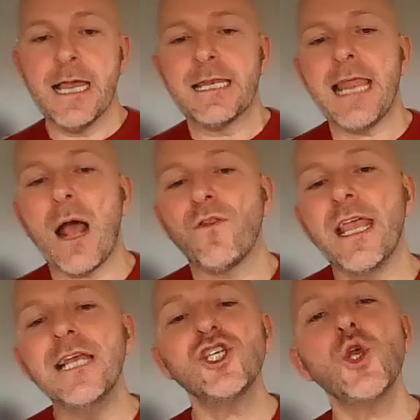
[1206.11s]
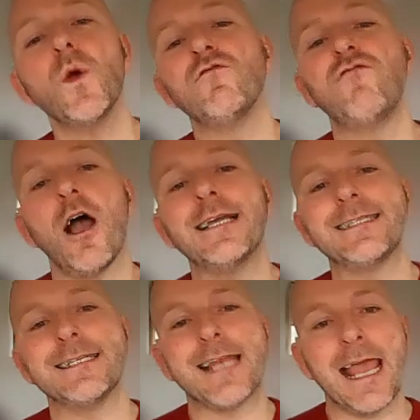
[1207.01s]
Now, the issue
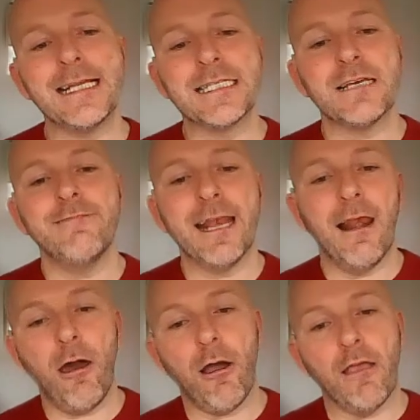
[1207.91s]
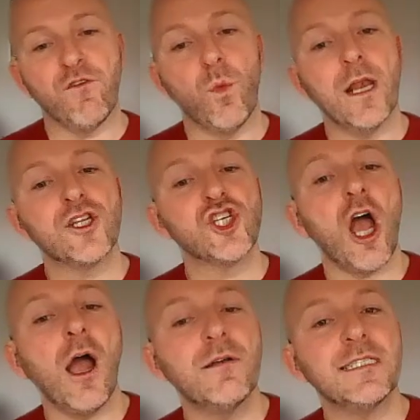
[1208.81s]
arises later in life when a
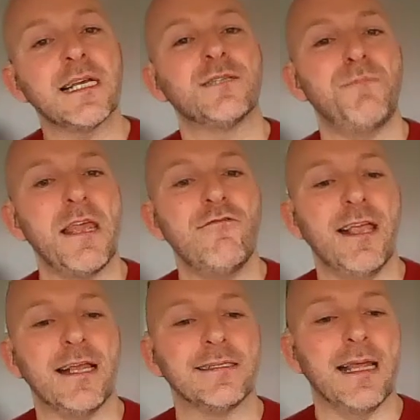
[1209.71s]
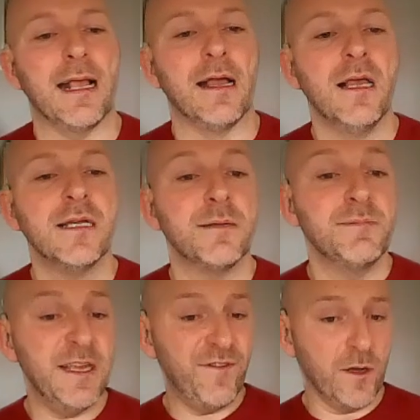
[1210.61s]
child is experiencing some
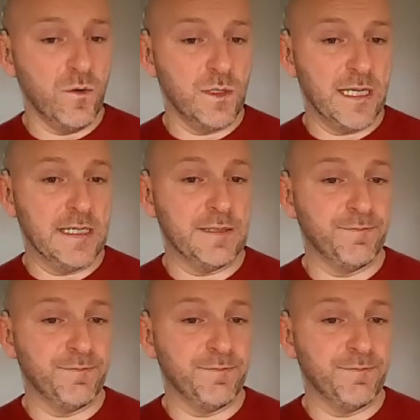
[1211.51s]
difficulties